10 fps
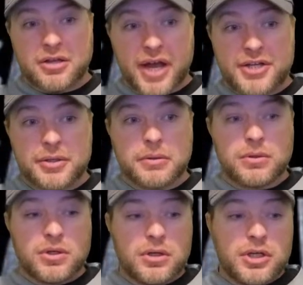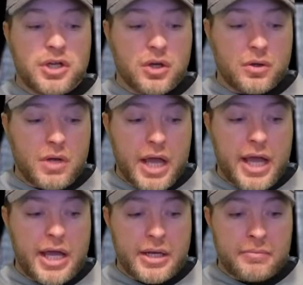I do, you know,
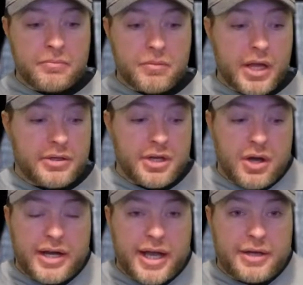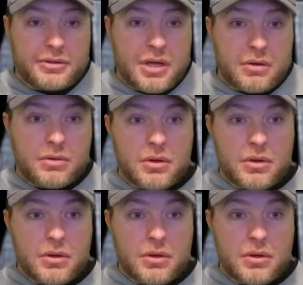and, you know, I don't know.